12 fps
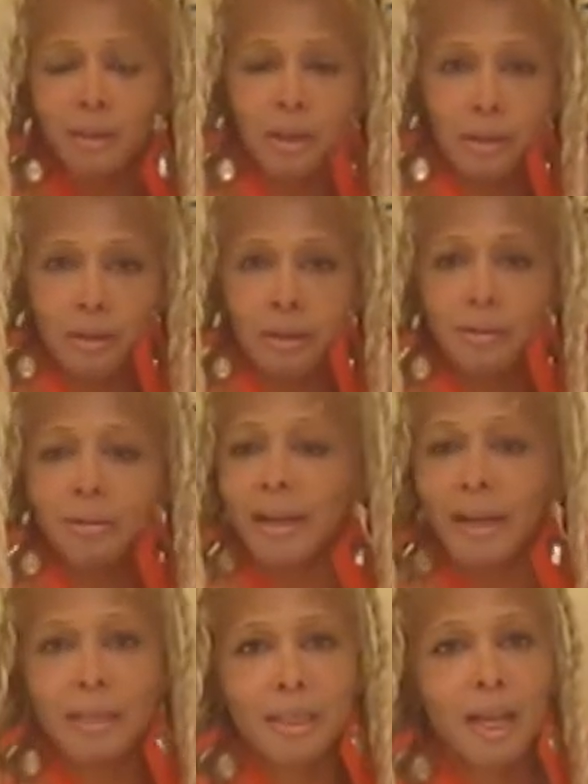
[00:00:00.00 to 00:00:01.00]
Sure, I
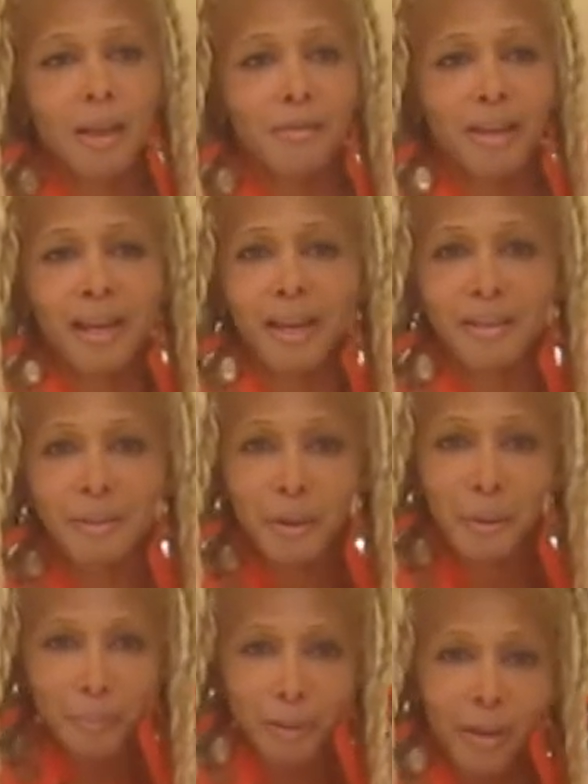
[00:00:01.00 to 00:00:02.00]
ain't got time for that
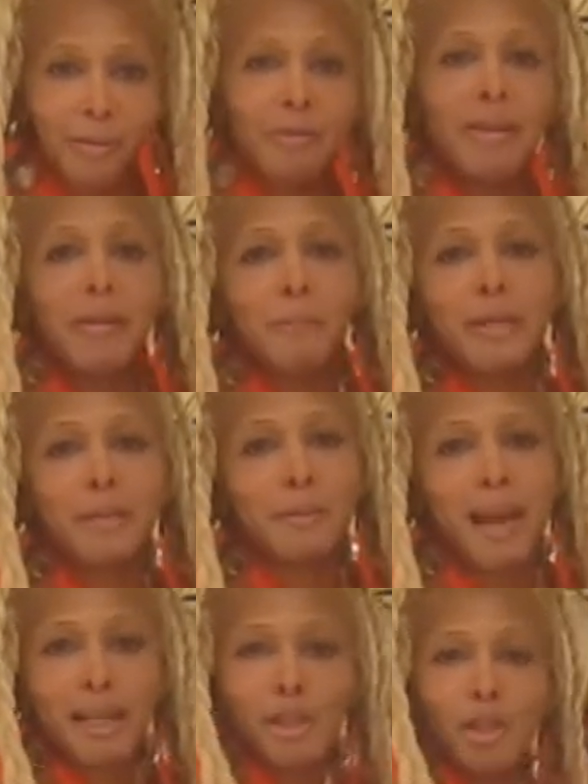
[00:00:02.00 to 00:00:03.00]
you know, wear that bitch but
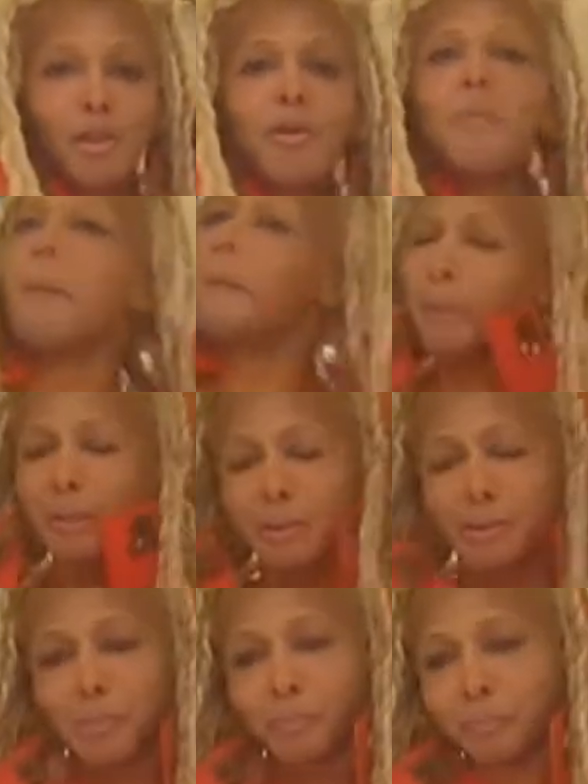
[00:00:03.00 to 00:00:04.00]
that shirt, bro. Boom.